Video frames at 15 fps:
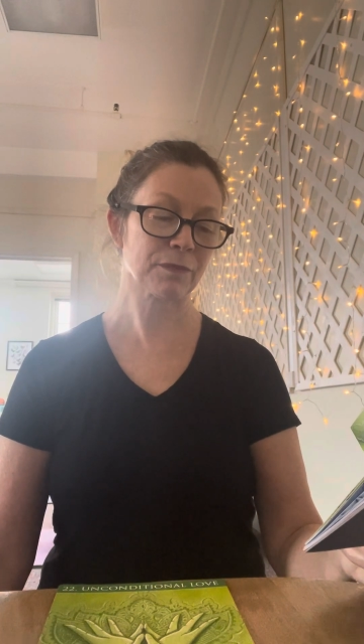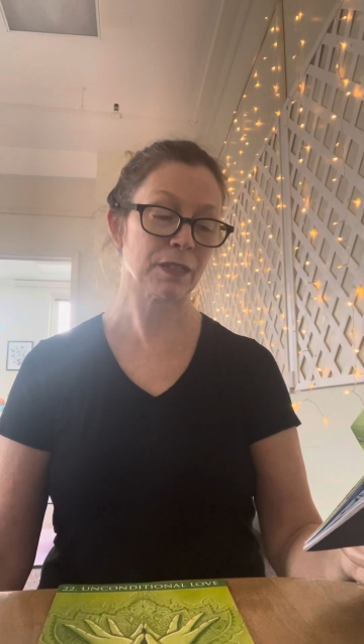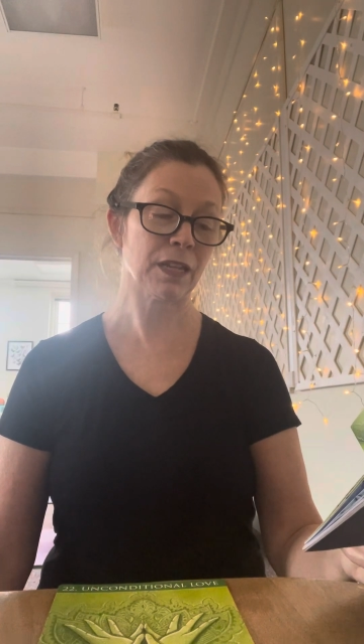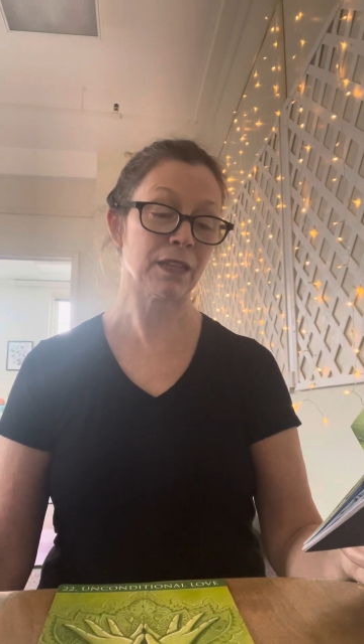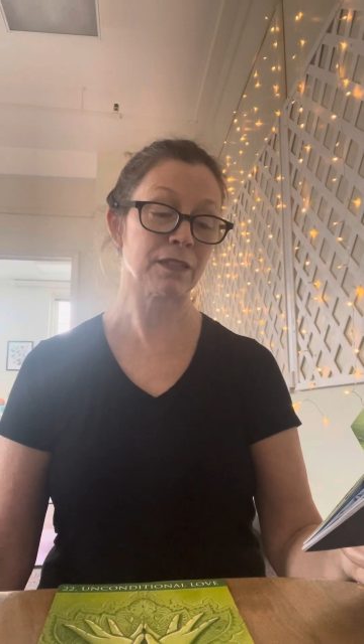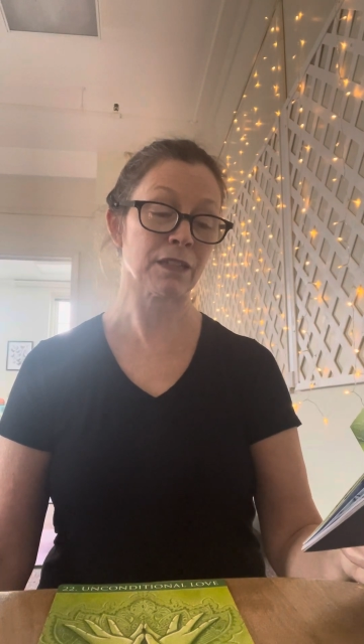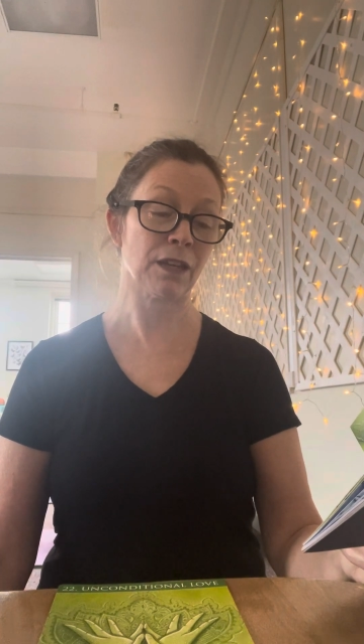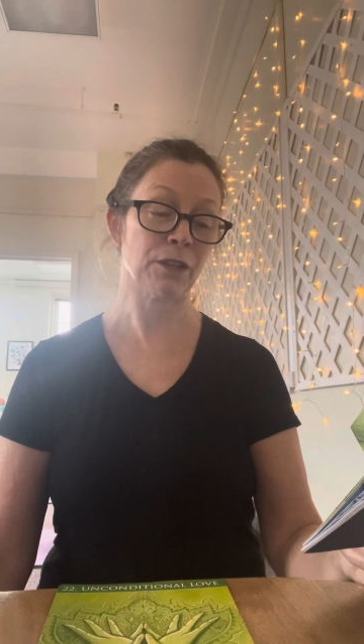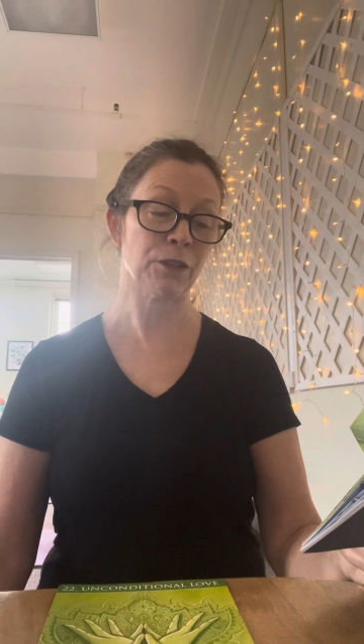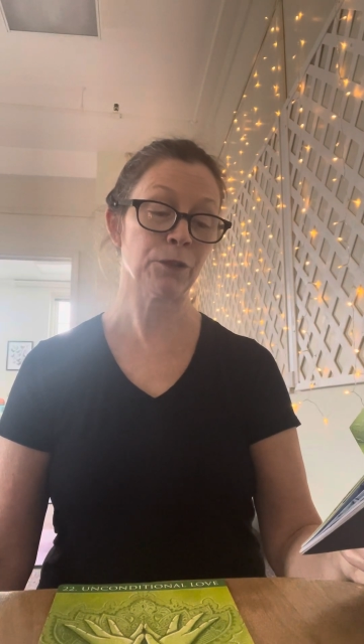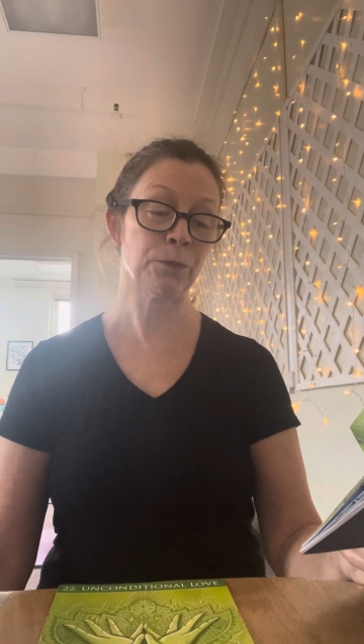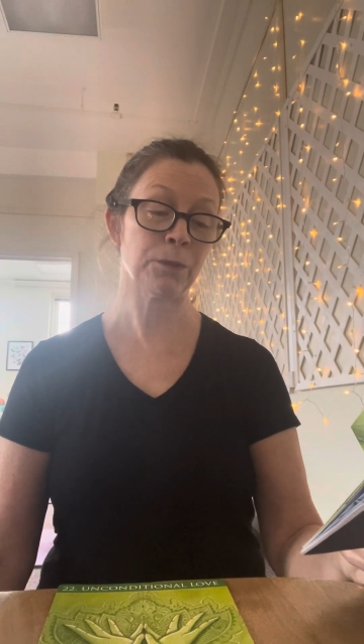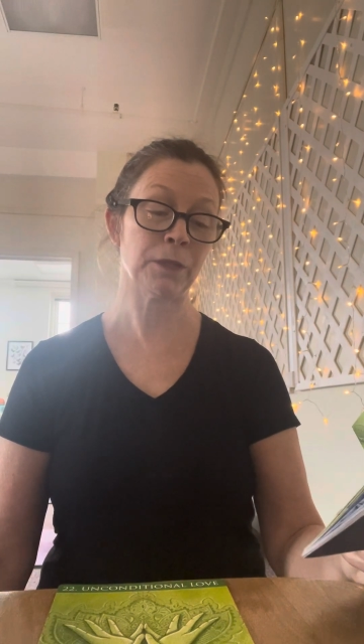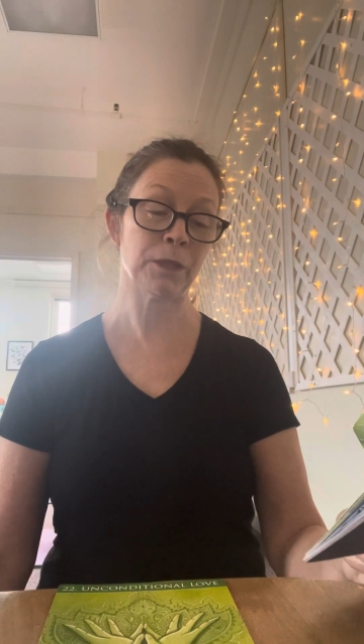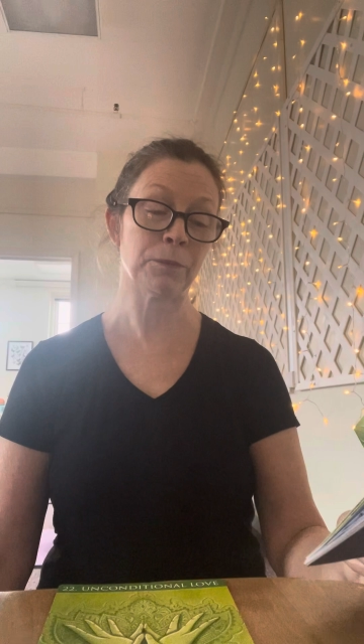As other
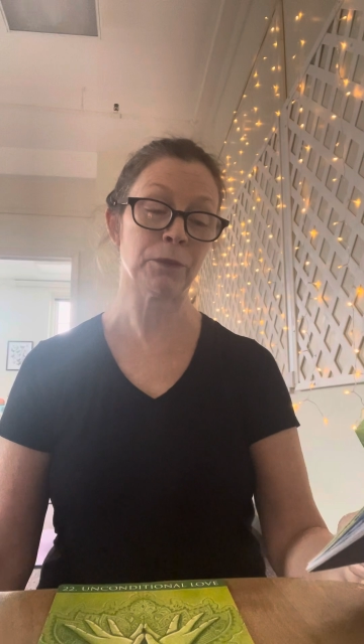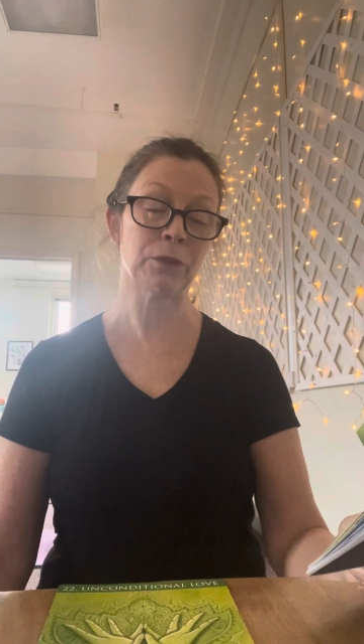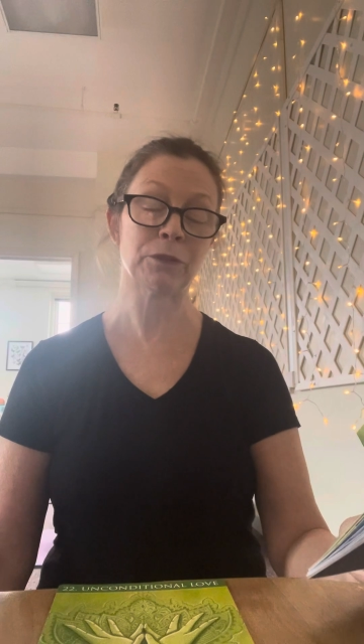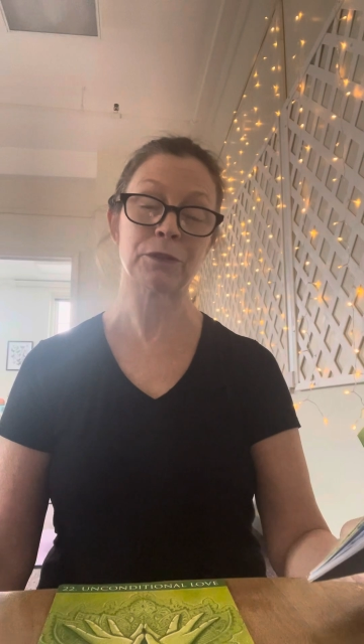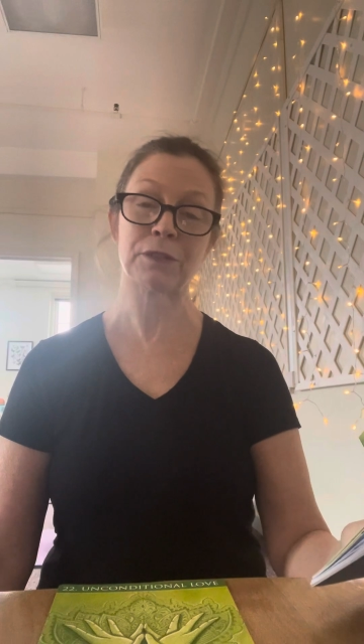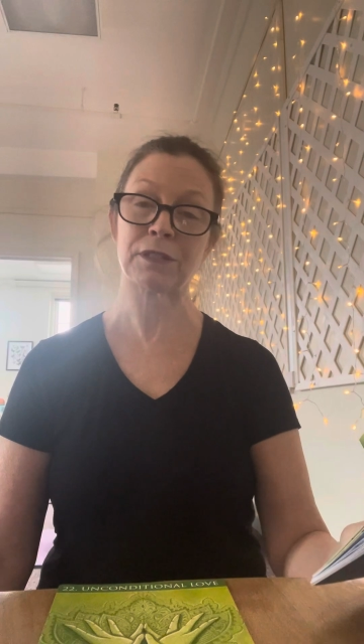people or